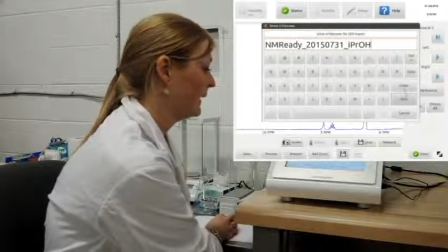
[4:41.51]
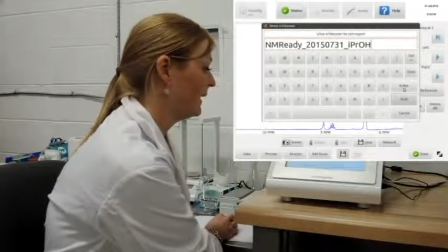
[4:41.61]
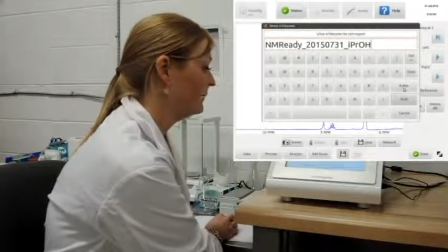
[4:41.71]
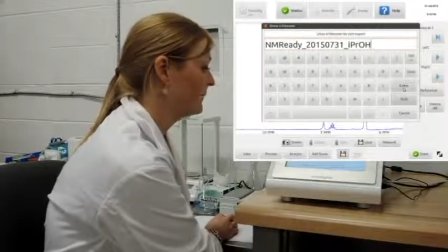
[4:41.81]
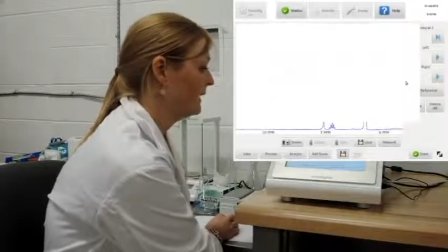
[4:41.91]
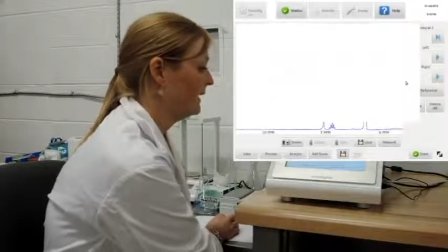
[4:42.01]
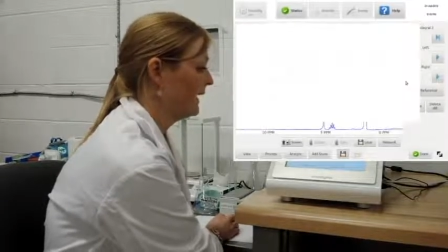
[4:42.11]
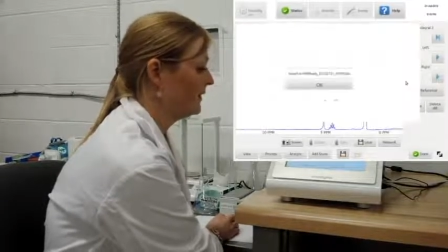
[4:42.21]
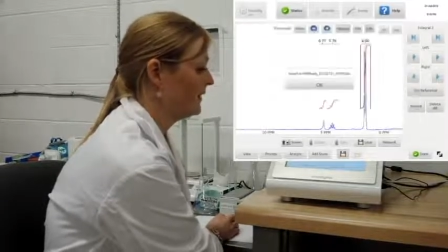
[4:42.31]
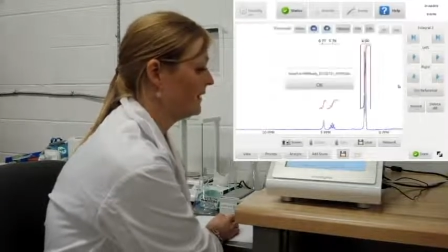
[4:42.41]
Okay.
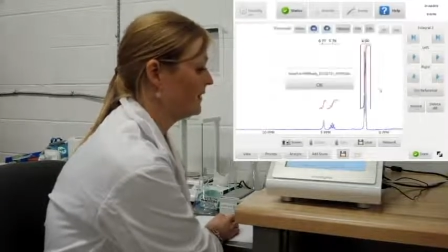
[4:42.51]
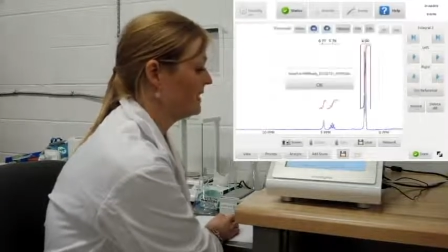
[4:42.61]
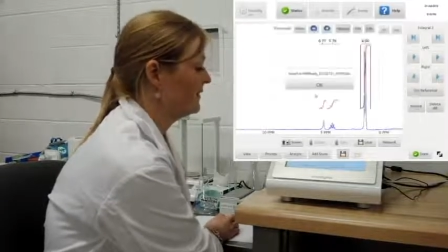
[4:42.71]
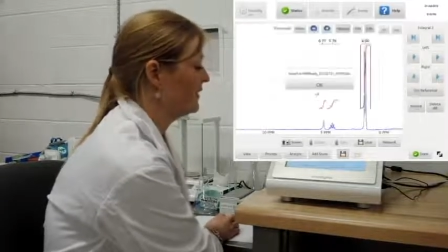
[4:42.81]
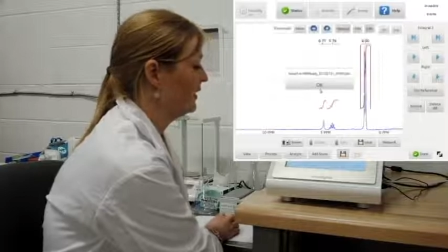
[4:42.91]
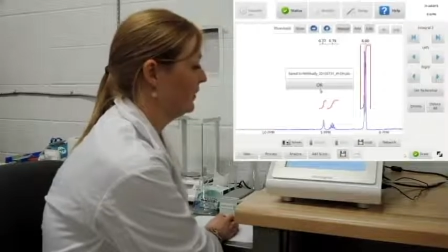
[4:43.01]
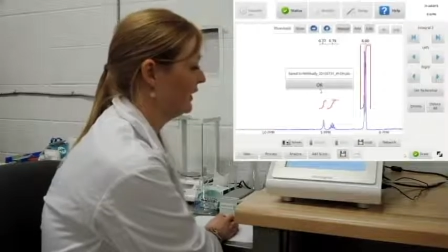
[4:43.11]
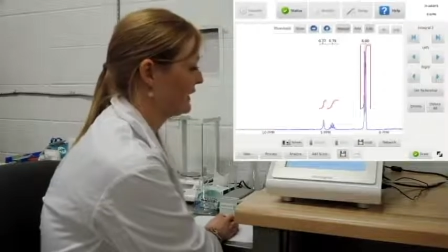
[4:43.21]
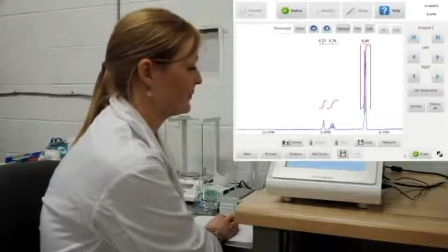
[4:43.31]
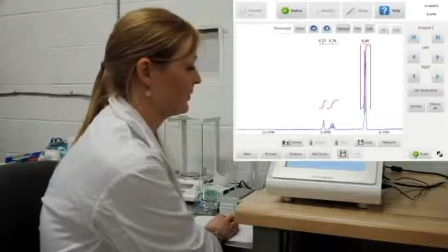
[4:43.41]
Everything you save to the
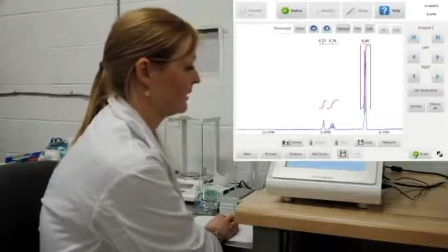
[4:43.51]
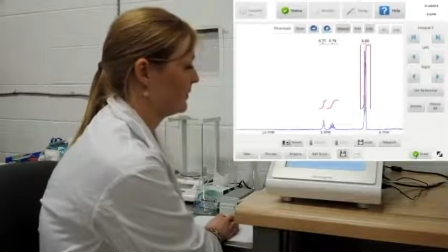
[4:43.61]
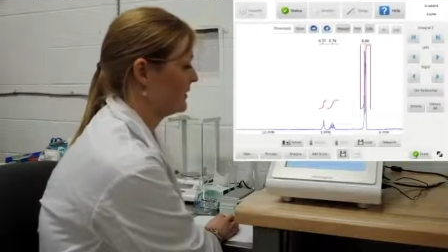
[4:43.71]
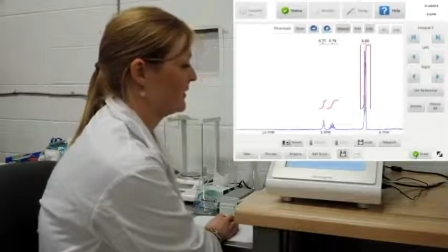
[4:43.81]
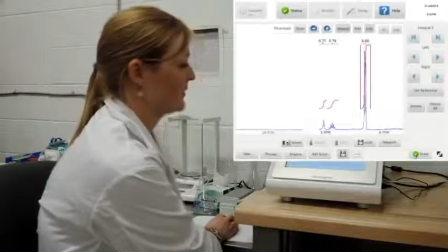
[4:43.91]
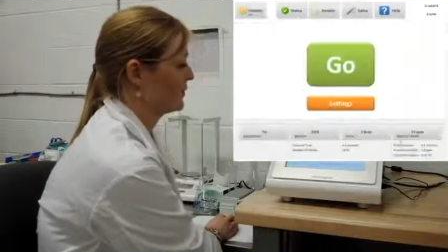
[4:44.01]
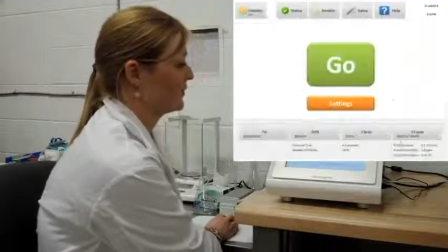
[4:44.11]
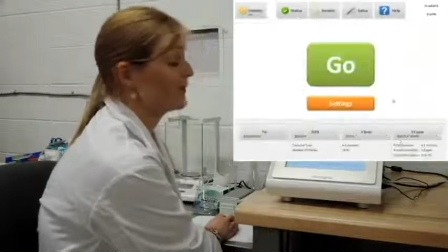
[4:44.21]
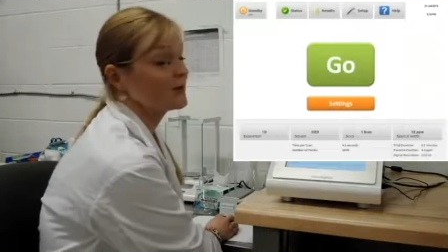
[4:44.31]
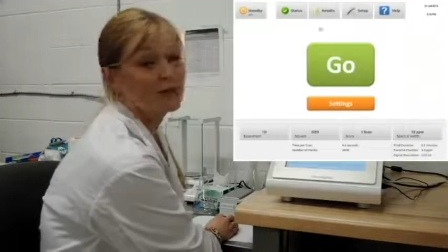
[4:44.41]
unit gets put up into this
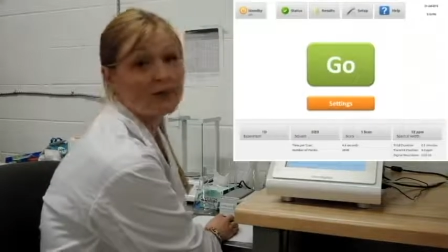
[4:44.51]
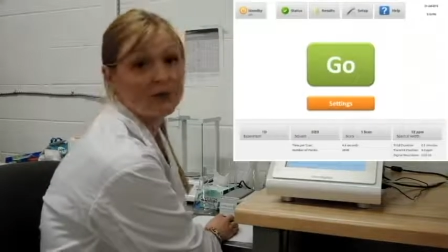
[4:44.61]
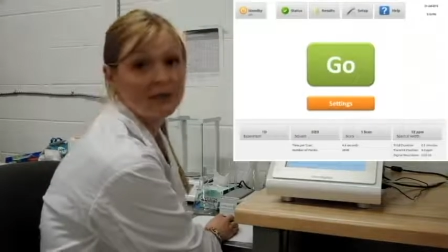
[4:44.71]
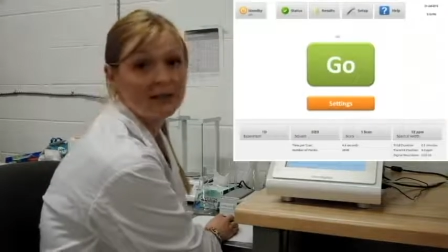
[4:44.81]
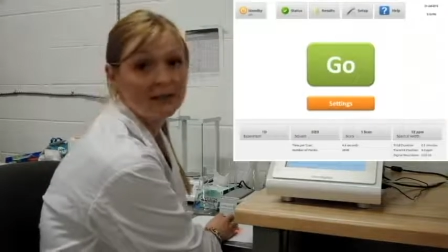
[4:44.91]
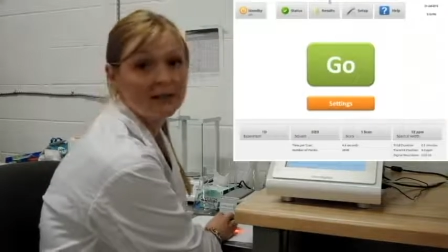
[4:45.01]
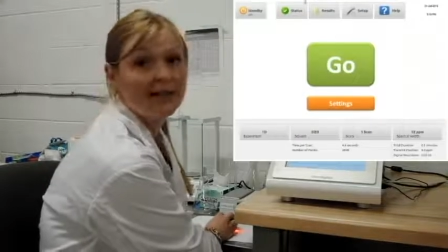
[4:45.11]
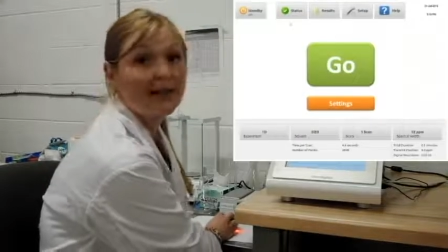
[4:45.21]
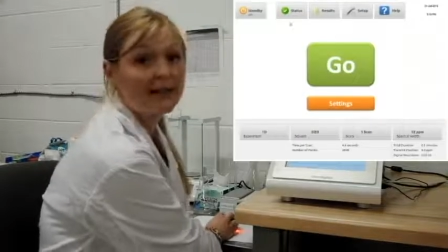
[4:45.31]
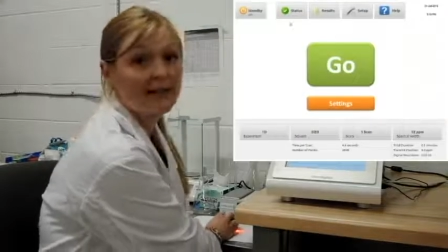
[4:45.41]
results folder here,
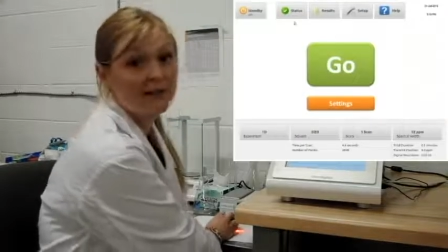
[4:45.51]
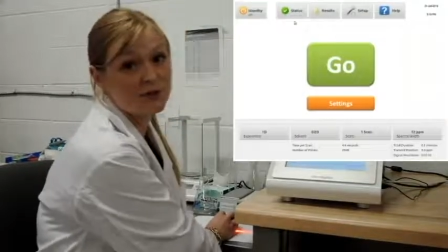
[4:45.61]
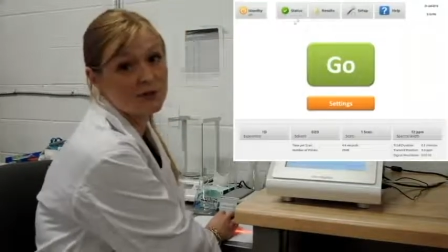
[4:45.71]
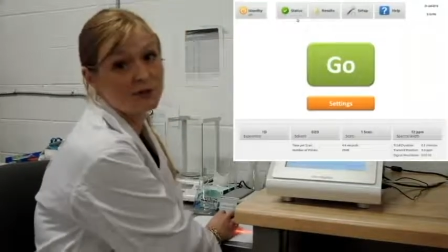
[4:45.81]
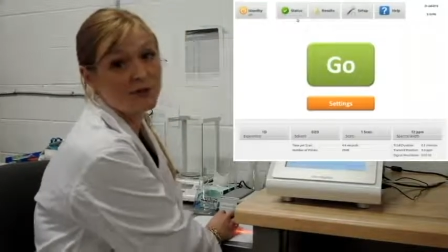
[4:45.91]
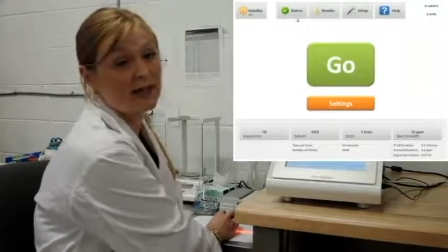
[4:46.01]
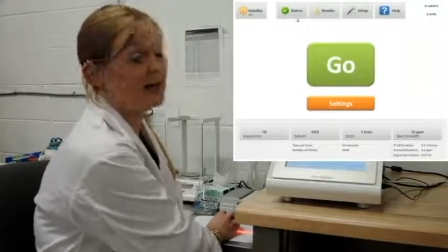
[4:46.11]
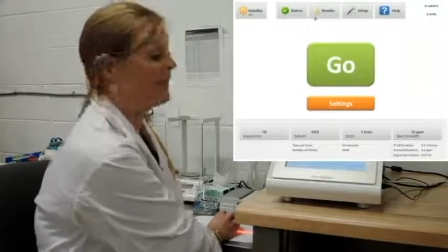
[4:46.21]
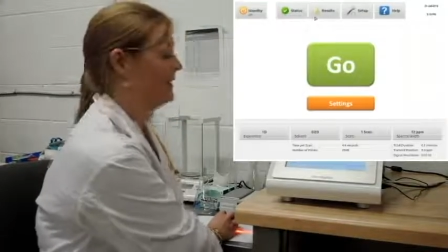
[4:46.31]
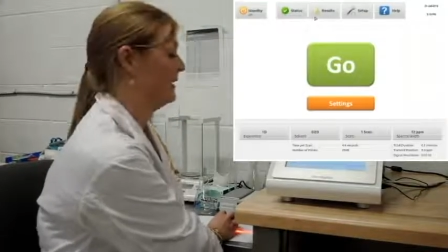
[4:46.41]
and again, I'll show you
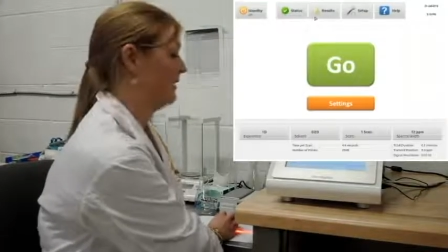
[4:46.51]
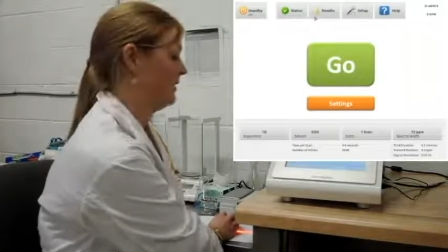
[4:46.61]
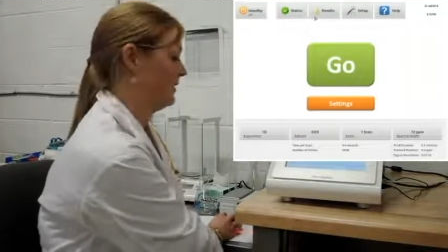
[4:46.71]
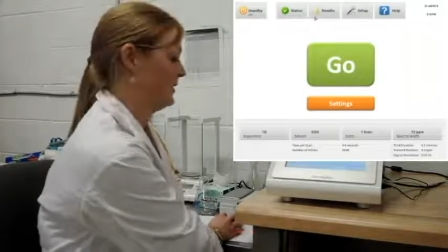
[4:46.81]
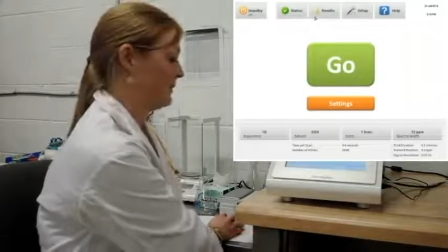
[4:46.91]
that at the end of the